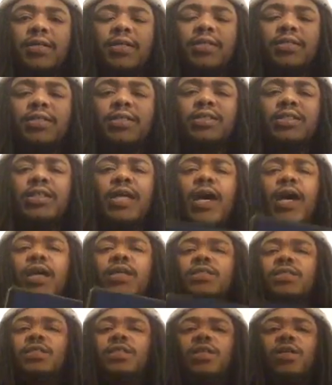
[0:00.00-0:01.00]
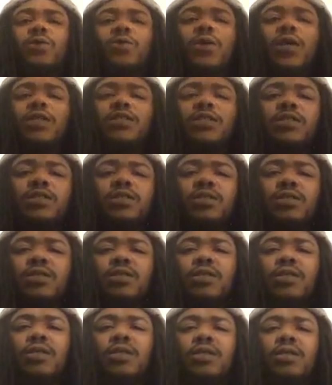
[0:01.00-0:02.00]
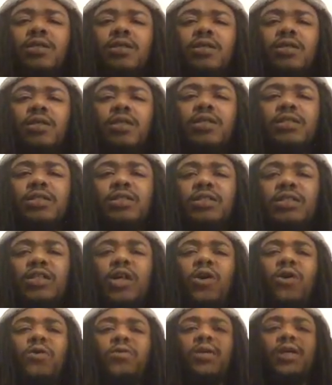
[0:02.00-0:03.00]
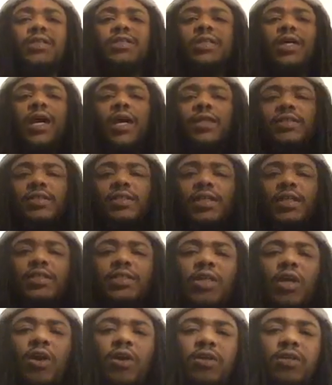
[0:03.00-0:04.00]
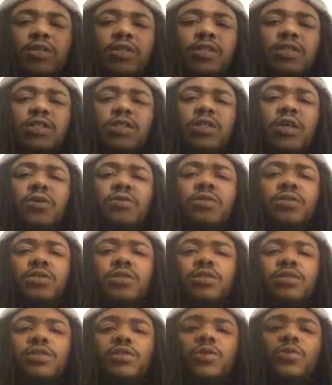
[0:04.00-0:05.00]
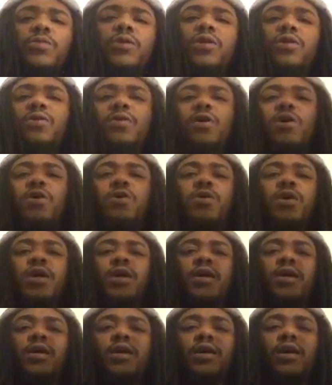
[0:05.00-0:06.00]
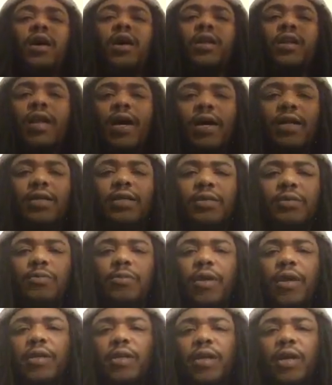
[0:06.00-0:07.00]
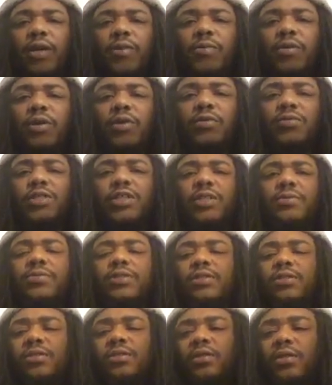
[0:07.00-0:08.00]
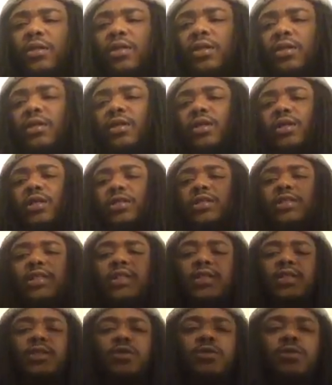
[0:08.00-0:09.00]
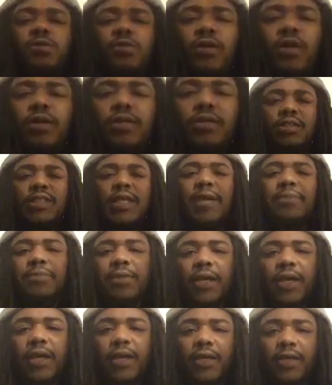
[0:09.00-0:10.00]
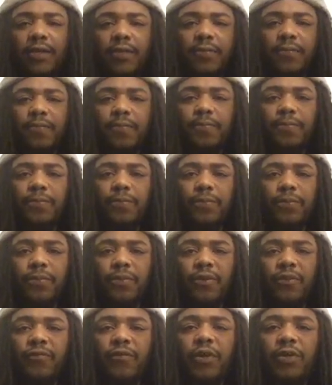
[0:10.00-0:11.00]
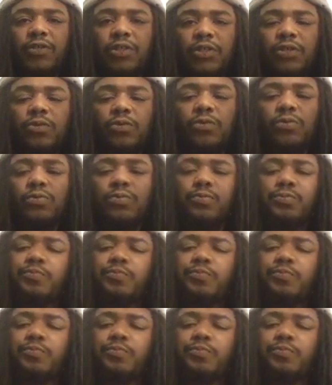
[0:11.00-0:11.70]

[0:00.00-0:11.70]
Because it's constantly a question. It's a stone that's constantly unturned in these churches. So we're going to go ahead and unlock it right now. We're going to jump to Ezekiel chapter 8, verse 2.